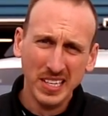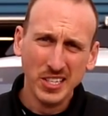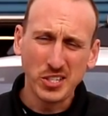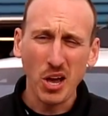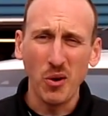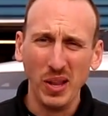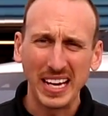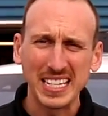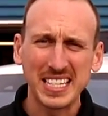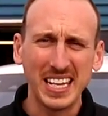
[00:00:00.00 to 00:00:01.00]
So,
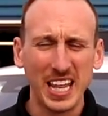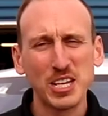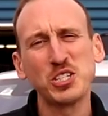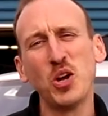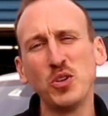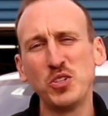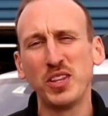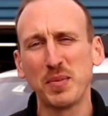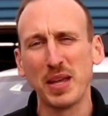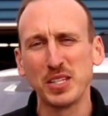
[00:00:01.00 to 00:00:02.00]
like I said, let us know what you
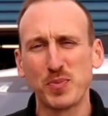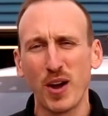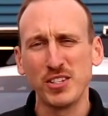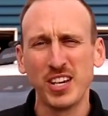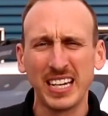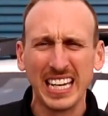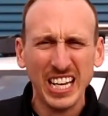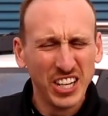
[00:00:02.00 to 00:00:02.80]
think about this project.